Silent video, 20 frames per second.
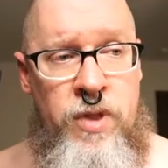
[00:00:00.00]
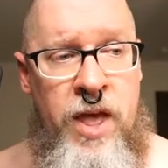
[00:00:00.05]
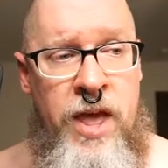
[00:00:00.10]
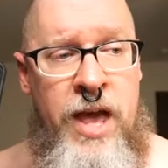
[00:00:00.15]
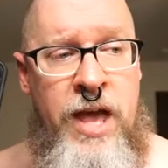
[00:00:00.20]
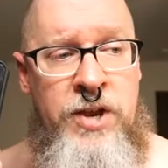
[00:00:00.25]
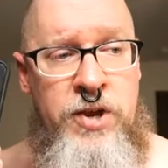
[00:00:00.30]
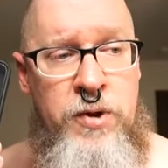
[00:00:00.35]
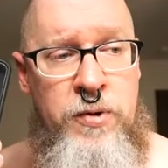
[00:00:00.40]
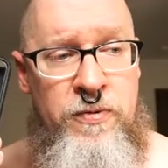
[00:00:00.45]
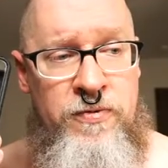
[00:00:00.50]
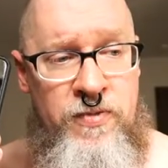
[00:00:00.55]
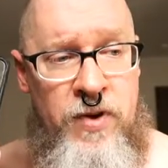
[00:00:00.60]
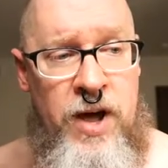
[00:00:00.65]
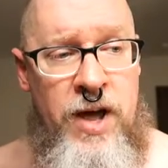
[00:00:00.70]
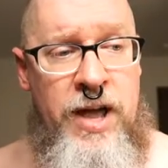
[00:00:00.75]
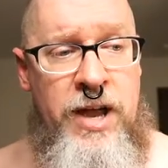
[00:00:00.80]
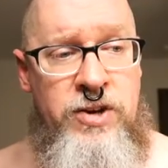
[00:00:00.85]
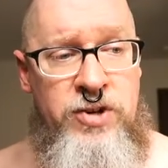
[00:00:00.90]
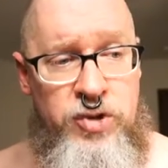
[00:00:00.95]
and you
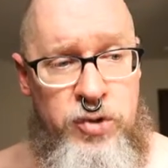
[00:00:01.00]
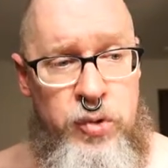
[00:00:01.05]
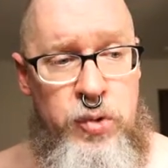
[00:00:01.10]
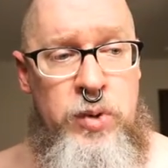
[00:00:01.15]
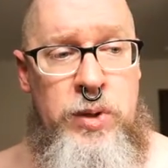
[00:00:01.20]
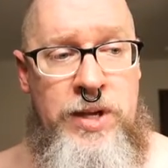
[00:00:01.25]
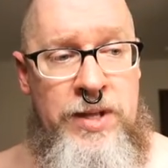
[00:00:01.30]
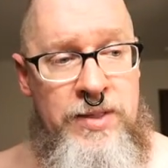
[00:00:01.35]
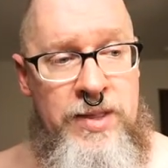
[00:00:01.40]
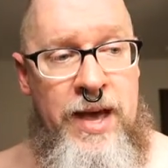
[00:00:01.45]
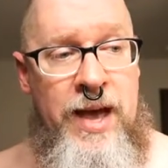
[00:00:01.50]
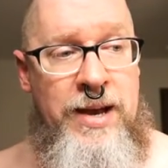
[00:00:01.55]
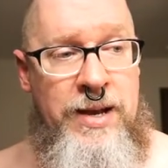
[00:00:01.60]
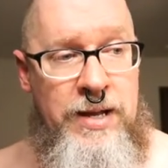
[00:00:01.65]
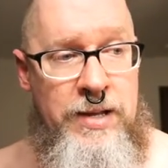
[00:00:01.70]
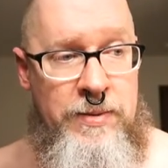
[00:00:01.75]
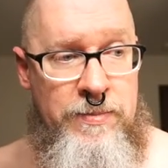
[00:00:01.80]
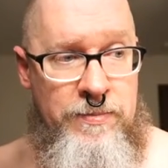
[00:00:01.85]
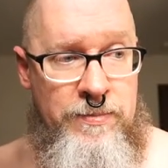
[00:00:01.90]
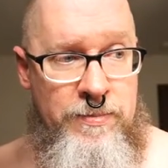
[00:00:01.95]
find truly
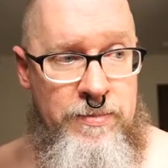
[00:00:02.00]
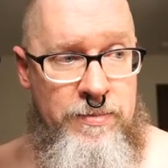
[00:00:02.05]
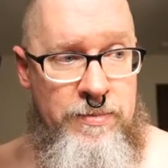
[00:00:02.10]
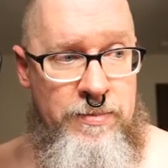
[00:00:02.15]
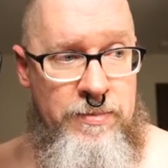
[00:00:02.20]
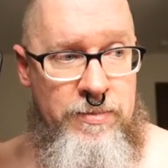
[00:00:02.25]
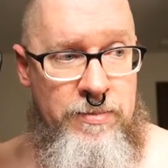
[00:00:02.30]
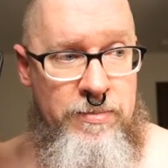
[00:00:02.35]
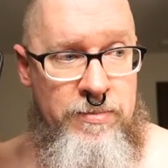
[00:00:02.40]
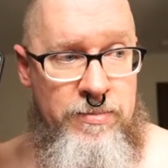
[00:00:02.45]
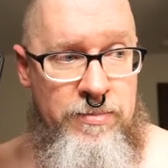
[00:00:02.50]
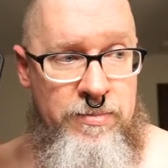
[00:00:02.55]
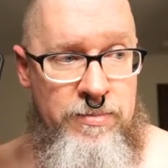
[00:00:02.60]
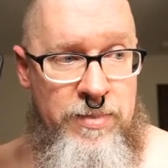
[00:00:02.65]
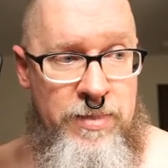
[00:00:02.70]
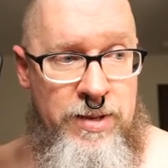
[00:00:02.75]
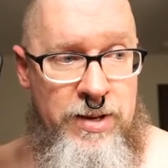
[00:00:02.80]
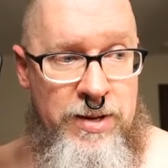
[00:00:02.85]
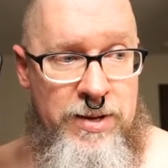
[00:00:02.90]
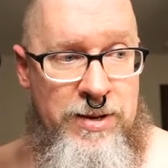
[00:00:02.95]
that
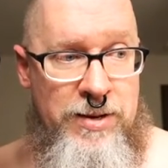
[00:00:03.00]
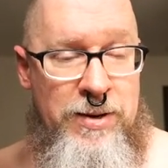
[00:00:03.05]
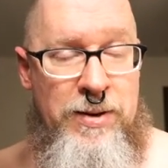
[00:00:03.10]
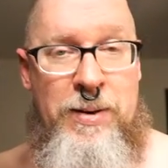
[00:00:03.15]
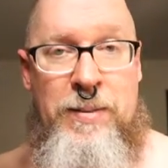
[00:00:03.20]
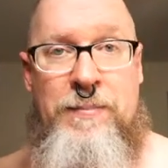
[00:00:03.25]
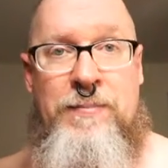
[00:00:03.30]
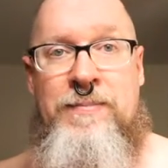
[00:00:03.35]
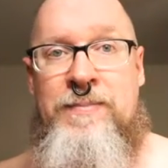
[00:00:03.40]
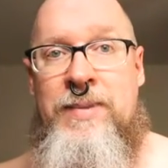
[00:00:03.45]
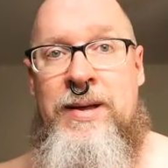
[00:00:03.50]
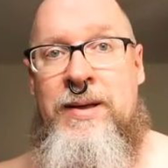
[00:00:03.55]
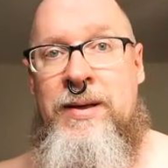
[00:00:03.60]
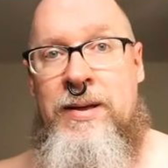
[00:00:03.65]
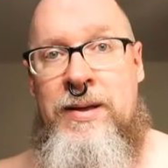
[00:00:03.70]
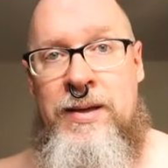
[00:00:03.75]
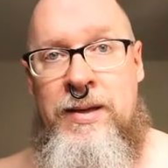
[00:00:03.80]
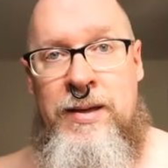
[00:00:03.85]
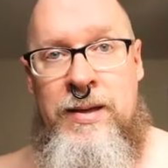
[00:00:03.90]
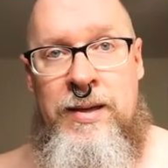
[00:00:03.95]
um,
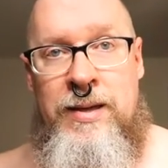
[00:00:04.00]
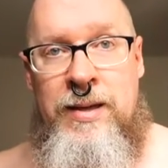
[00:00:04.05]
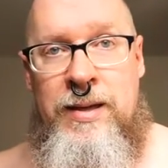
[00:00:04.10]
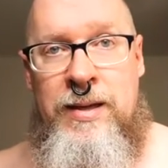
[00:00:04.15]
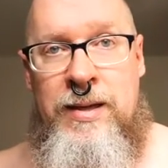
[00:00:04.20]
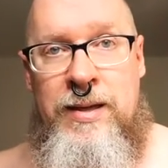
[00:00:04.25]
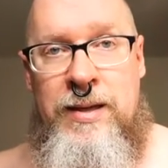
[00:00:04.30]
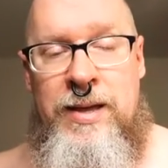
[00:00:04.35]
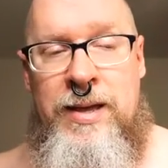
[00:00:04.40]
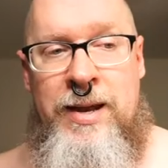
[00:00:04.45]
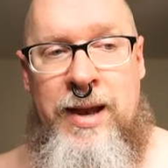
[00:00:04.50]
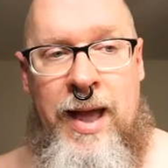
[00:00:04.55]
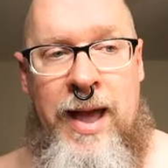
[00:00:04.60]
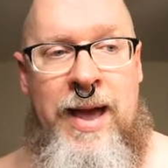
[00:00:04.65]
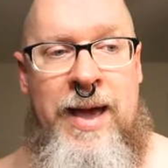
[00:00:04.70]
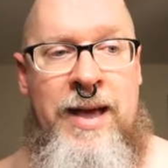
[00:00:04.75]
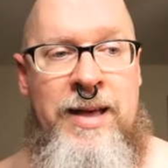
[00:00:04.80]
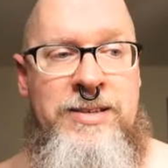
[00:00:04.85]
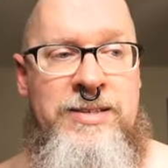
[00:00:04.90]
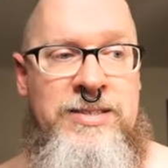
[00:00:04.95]
it
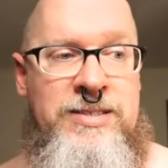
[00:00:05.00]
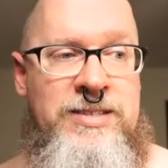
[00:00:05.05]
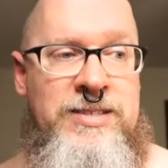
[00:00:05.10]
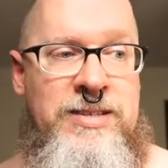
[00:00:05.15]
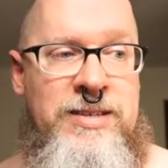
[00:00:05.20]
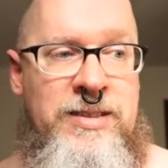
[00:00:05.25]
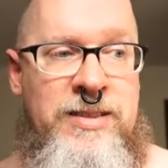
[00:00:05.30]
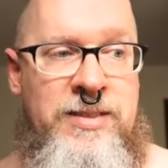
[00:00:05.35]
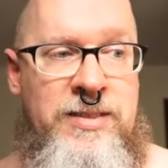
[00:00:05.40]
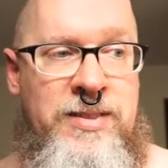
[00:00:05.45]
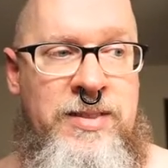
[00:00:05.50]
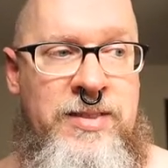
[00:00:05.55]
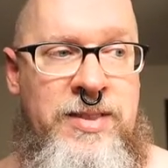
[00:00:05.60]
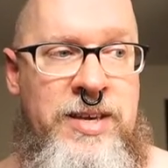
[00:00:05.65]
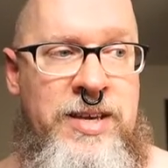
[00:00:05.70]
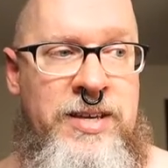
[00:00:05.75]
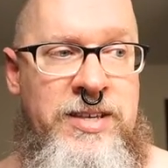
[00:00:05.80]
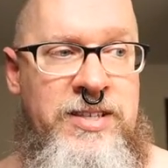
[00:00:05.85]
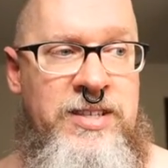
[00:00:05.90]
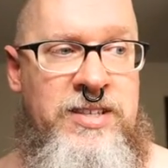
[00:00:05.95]
has
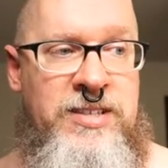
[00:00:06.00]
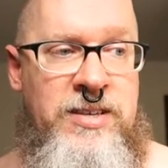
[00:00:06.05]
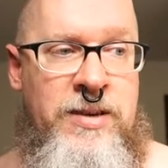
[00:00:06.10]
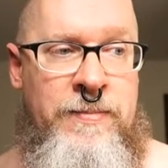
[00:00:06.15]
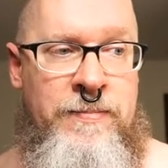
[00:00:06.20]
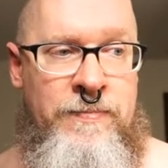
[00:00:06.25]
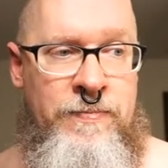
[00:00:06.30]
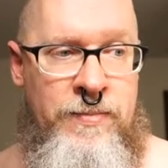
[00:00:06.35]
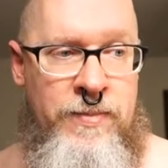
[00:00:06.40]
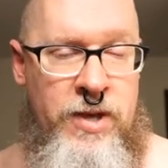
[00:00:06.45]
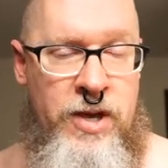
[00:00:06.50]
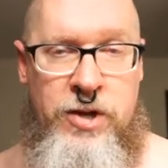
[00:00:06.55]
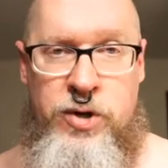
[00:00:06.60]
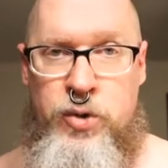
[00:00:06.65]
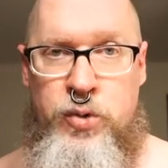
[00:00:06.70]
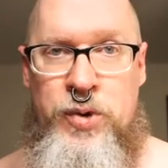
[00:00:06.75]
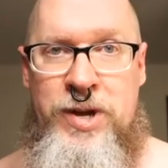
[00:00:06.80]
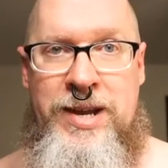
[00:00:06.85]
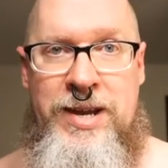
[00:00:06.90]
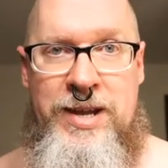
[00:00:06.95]
these
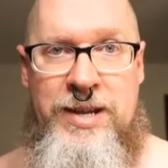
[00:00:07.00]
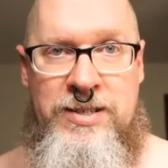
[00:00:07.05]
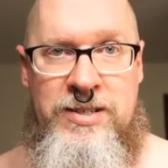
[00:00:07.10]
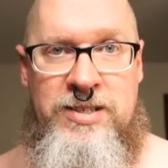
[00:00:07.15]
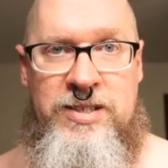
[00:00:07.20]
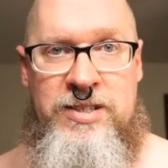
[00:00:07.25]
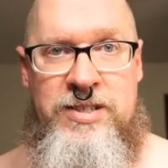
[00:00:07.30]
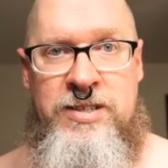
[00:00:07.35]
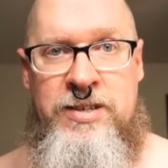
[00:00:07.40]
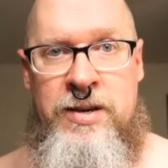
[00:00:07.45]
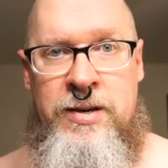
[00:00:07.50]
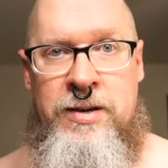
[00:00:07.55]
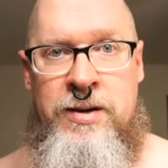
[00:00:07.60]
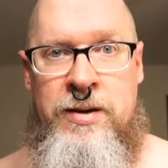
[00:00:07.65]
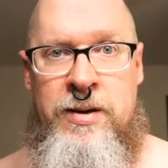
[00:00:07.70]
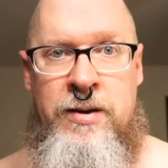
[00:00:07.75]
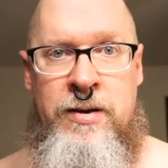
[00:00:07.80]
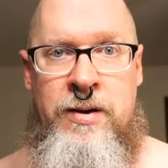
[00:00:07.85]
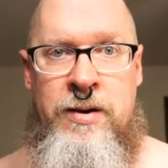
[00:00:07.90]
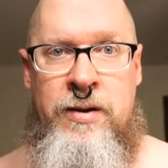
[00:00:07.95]
ingredients
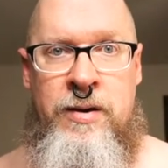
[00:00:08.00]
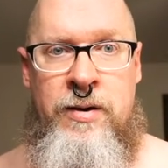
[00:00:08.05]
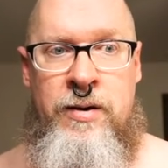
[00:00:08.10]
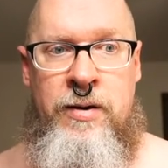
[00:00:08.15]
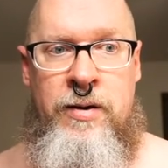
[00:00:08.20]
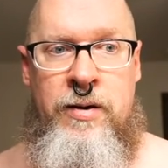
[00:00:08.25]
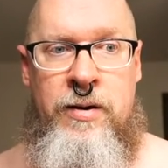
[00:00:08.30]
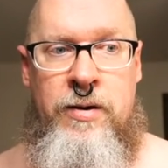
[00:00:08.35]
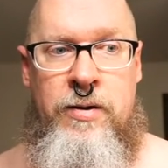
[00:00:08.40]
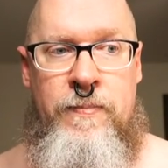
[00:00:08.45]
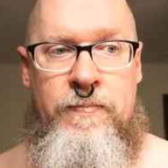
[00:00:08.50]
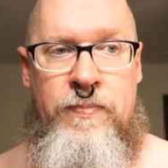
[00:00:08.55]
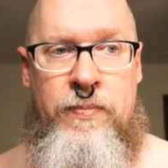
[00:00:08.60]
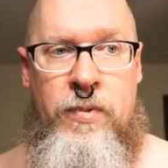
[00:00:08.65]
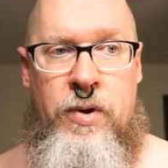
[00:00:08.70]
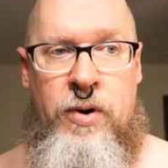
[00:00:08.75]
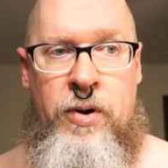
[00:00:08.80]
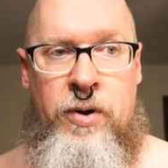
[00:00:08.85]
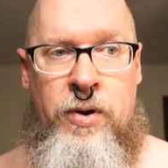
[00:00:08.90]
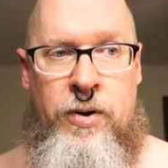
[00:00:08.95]

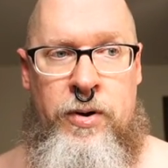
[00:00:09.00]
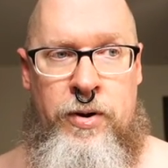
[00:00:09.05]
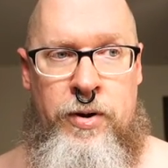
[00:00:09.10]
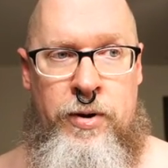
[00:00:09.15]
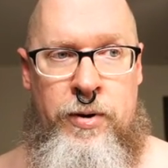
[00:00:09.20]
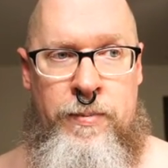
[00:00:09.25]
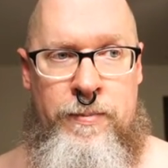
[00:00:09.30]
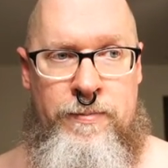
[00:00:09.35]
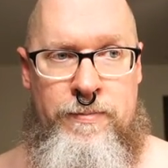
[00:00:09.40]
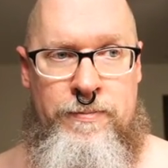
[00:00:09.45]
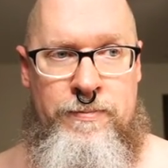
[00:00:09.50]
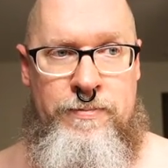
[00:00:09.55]
are